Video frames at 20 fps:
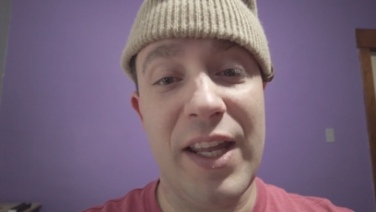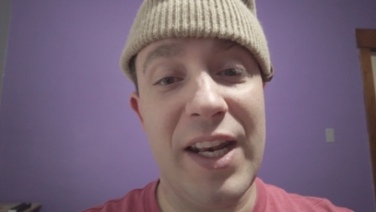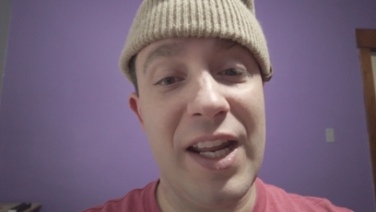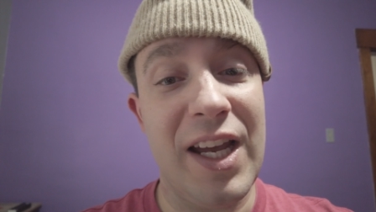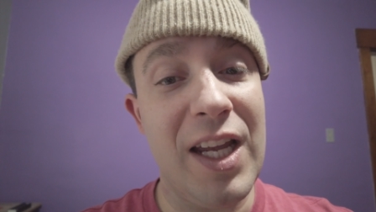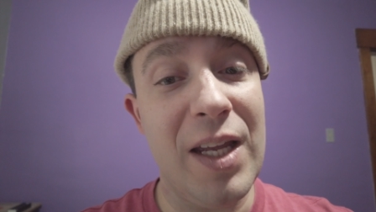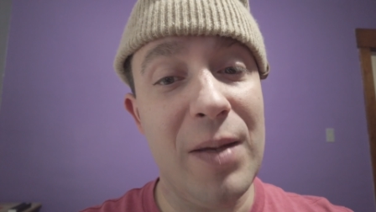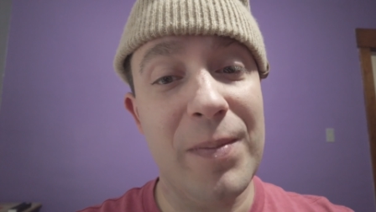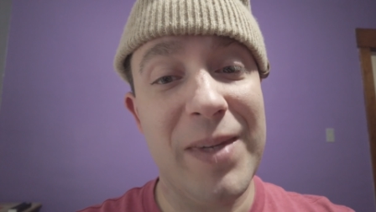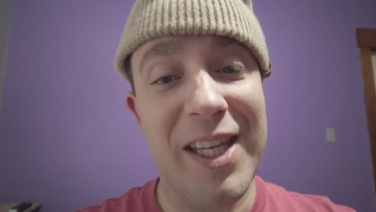and
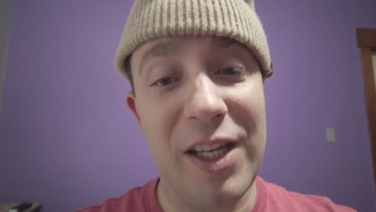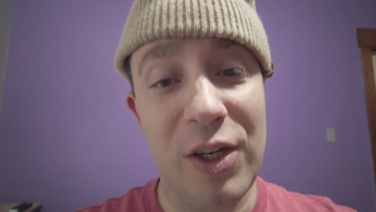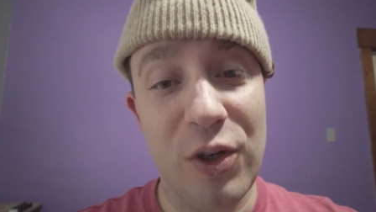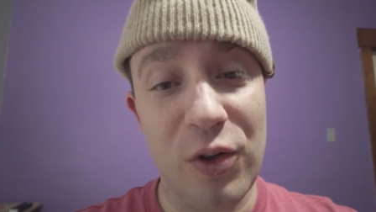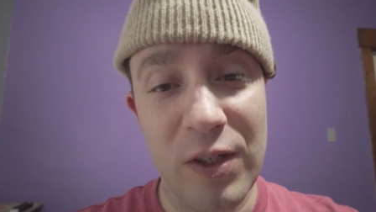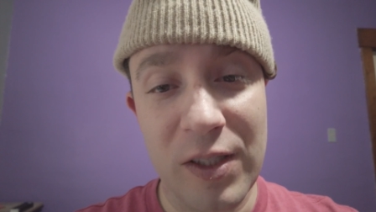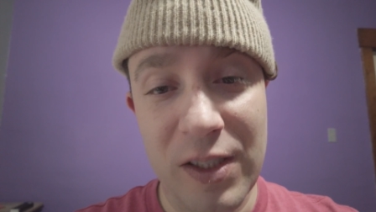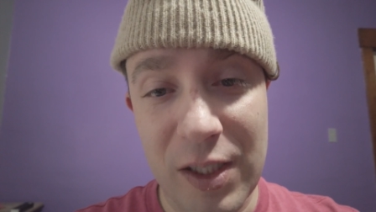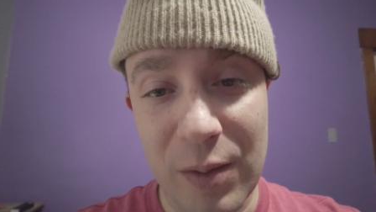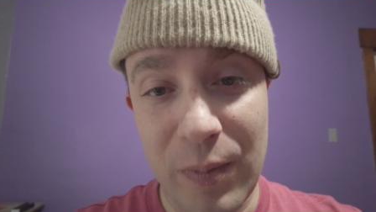I am
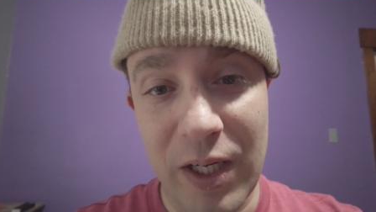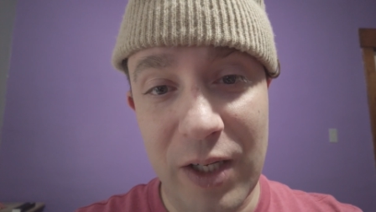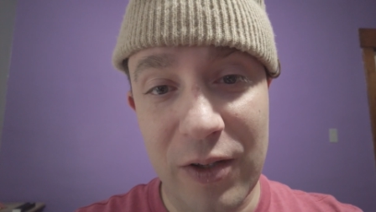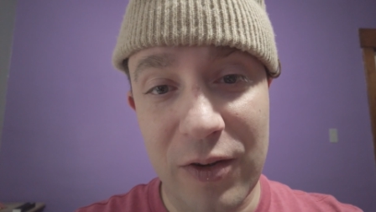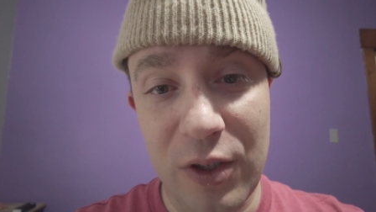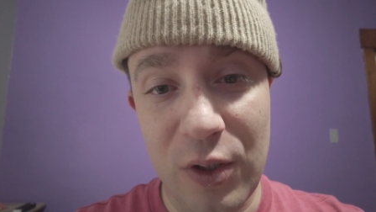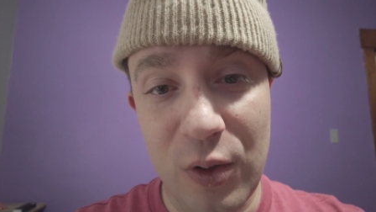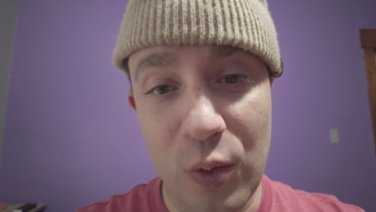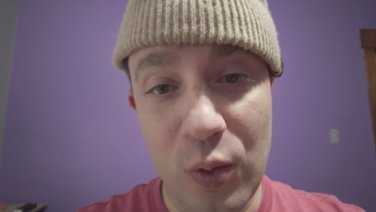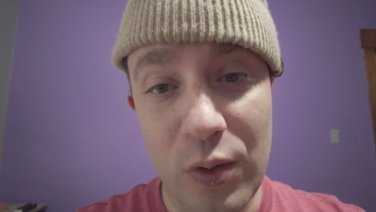curious about
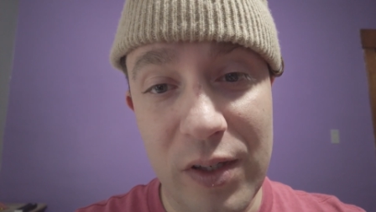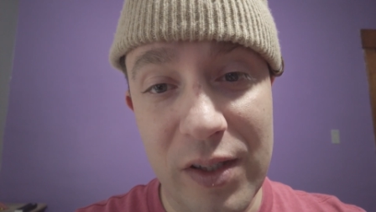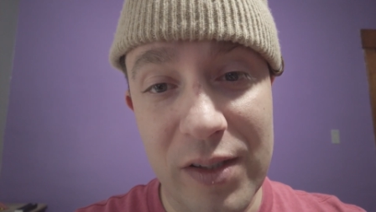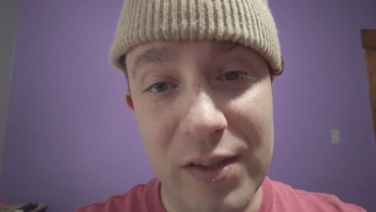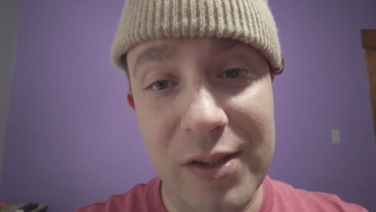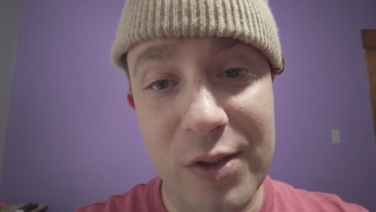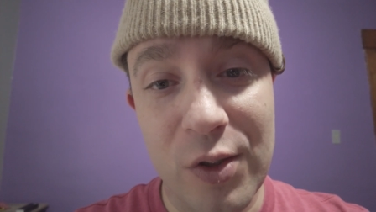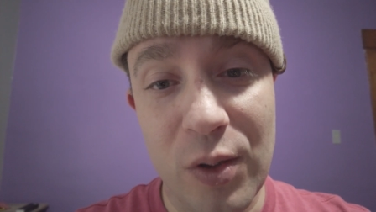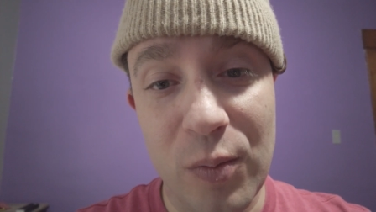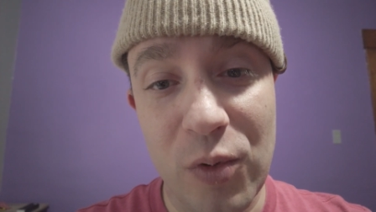the noise,
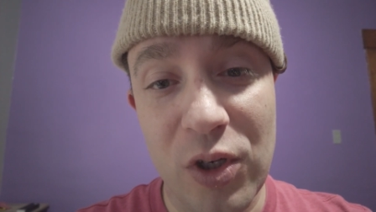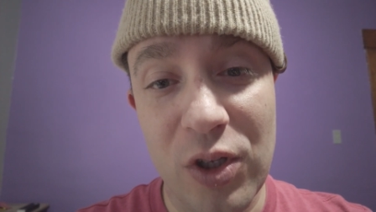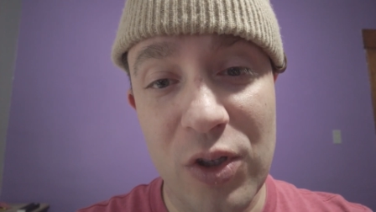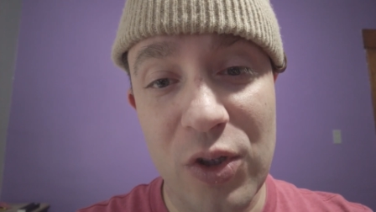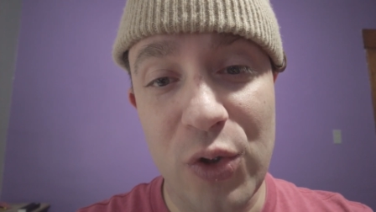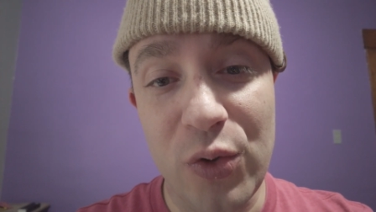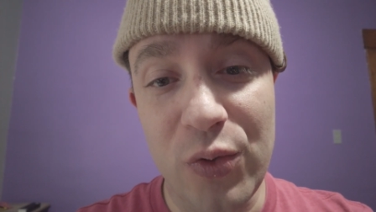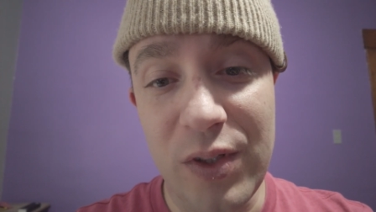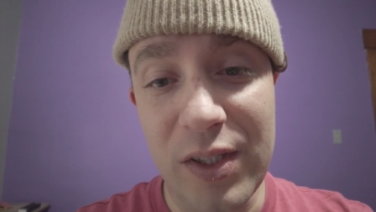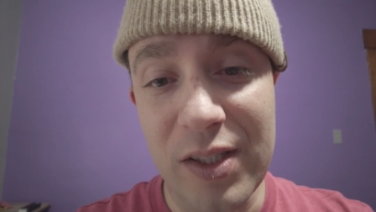so I'm going to
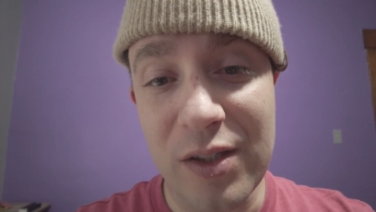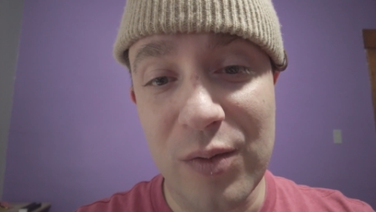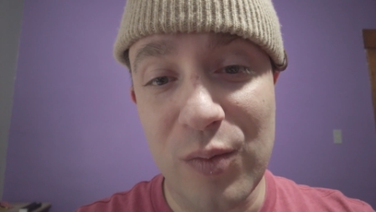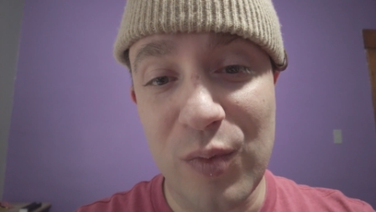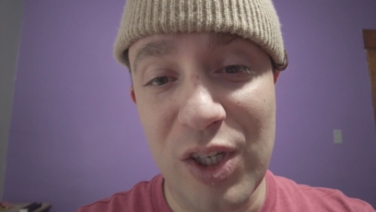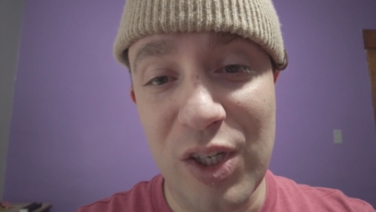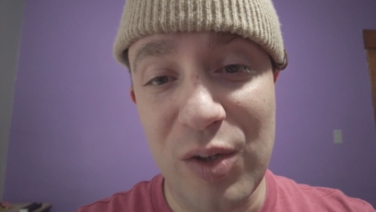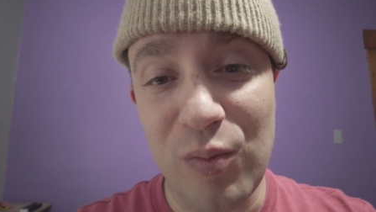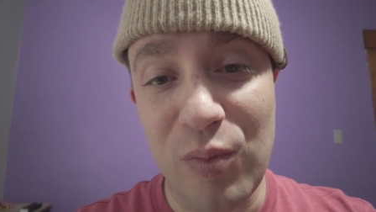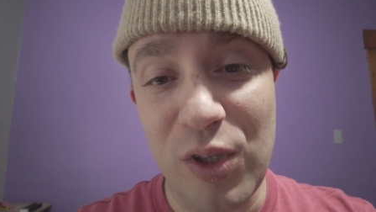load this on
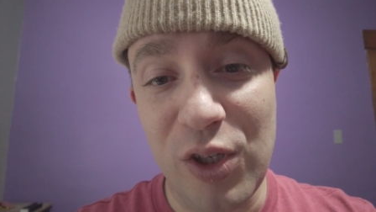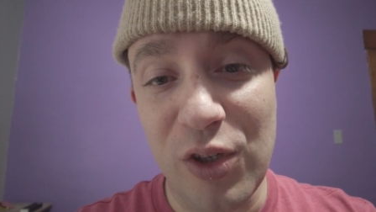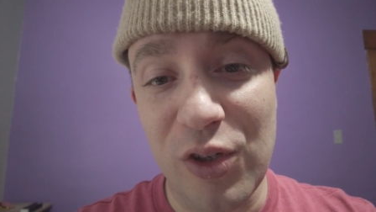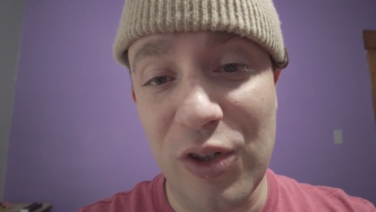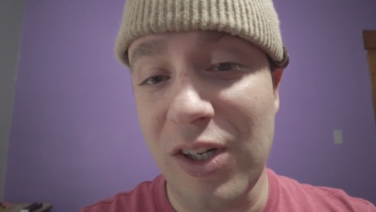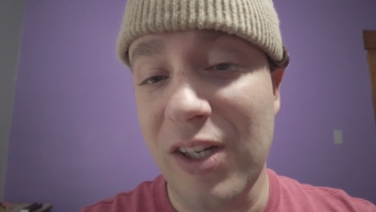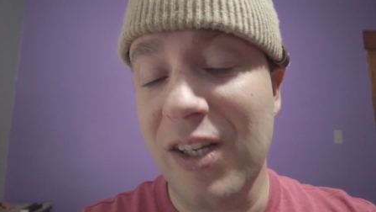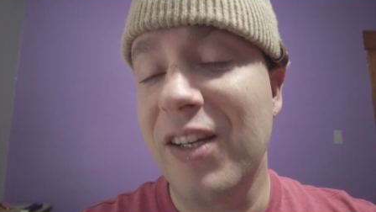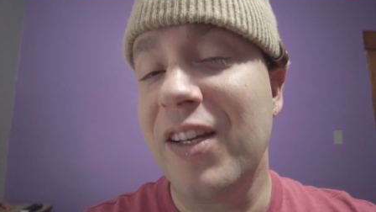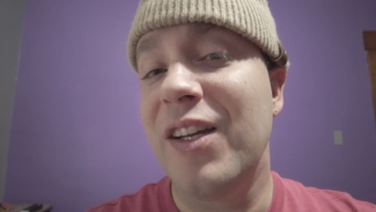my
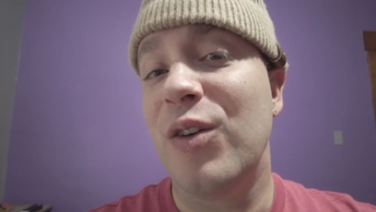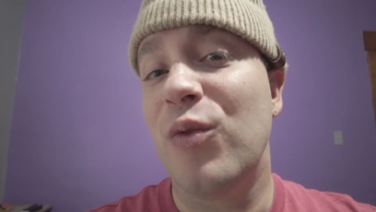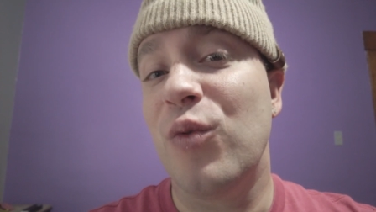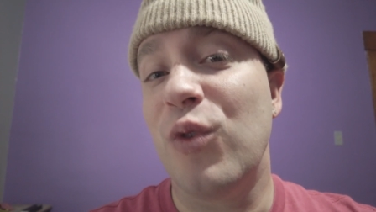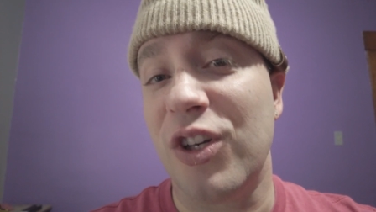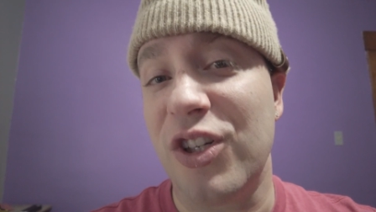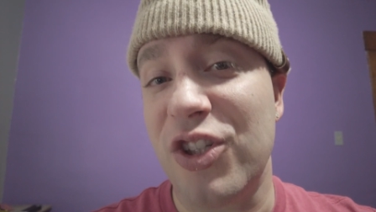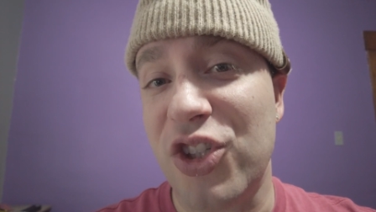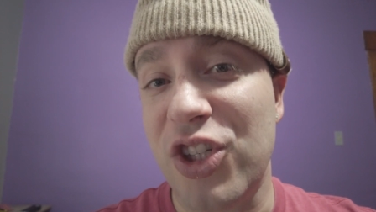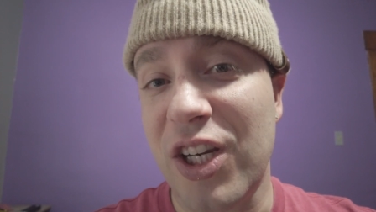computer.
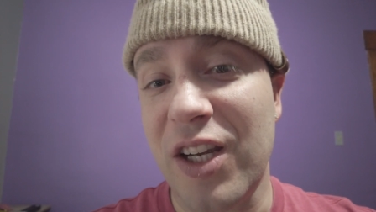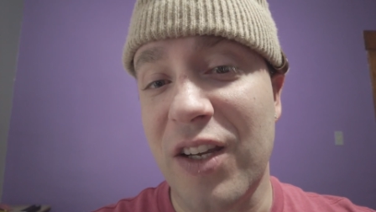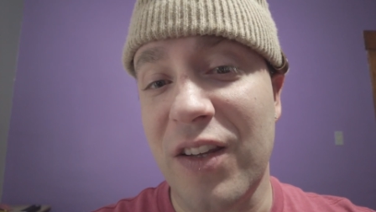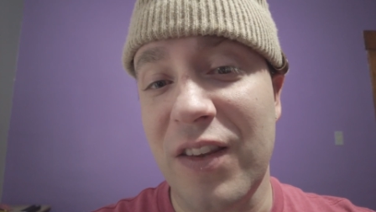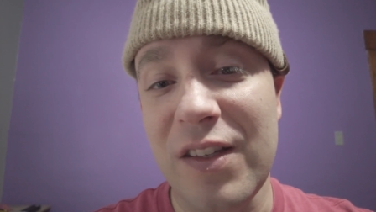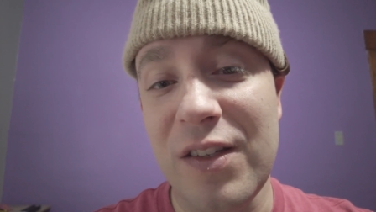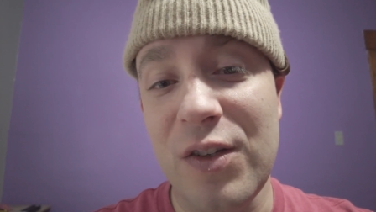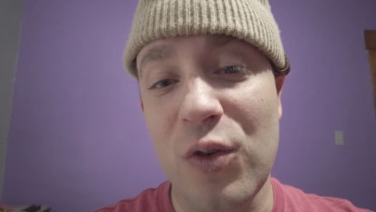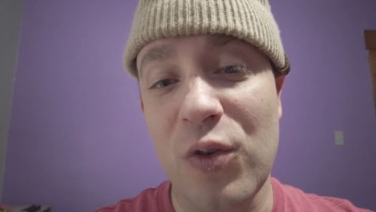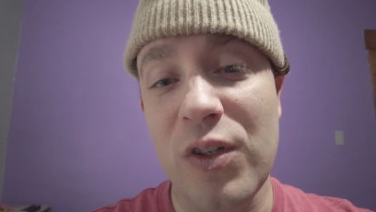We're going to check out
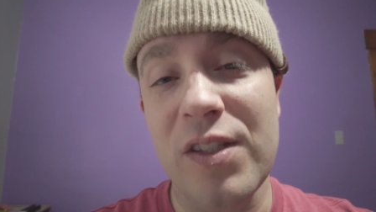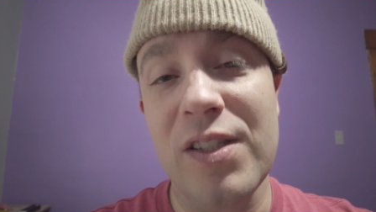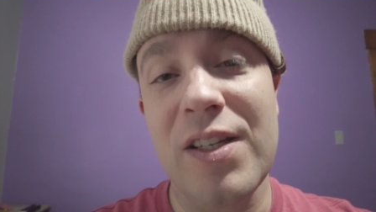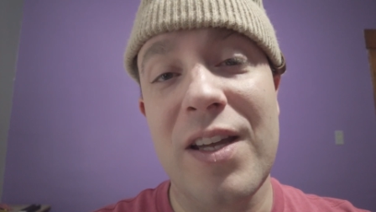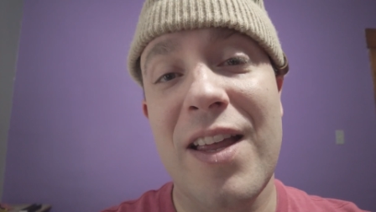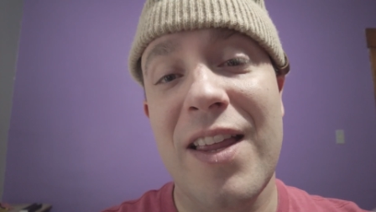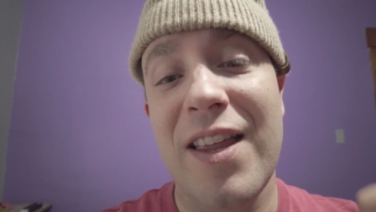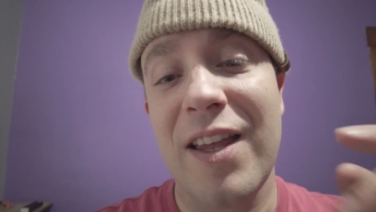the noise.